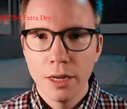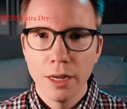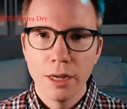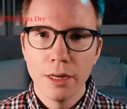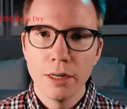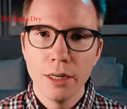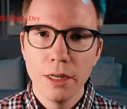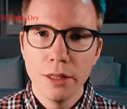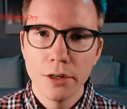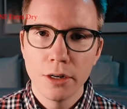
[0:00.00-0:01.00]
in
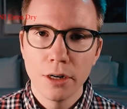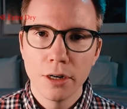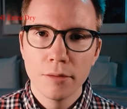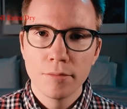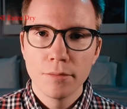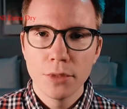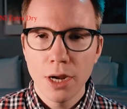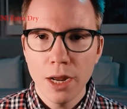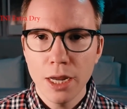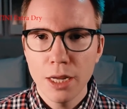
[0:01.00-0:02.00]
either
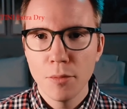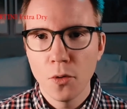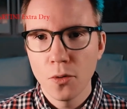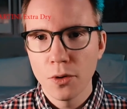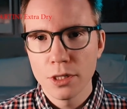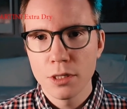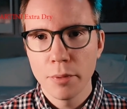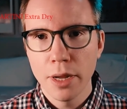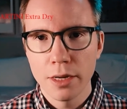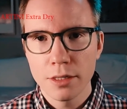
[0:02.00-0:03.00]
time or
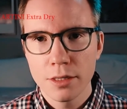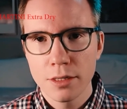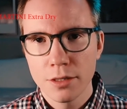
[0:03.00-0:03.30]
space.